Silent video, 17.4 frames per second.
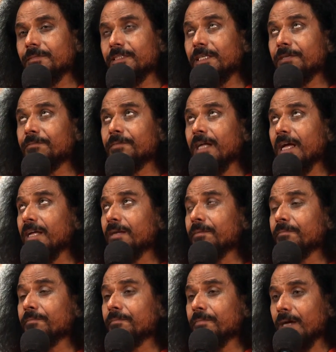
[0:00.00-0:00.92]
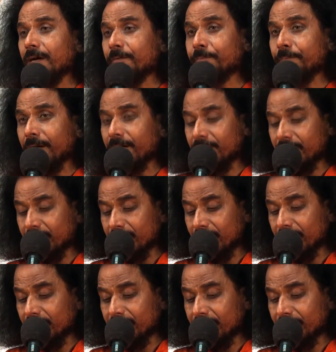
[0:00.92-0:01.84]
If time of practice
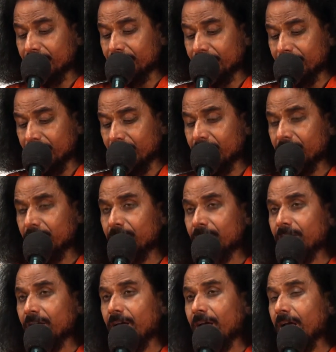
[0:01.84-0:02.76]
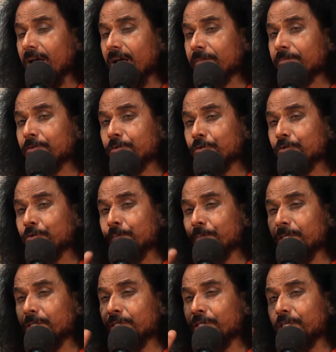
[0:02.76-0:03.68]
has come, have so
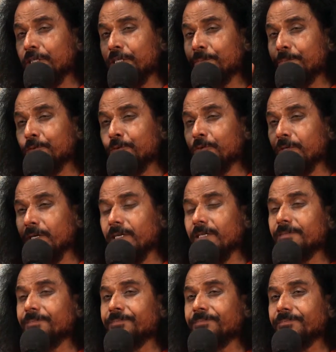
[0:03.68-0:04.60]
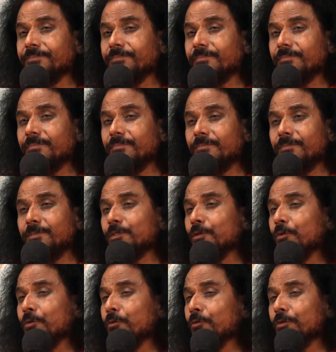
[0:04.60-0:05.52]
much deep joy.
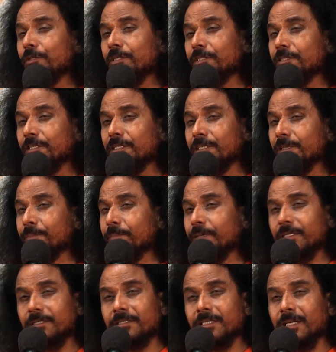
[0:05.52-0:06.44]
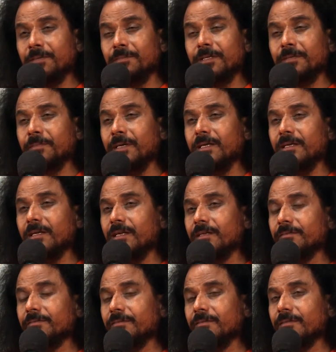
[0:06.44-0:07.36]
Oh, this is the best time in my
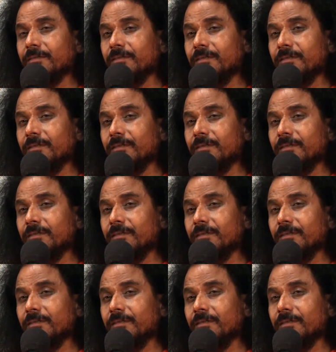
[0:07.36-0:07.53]
life.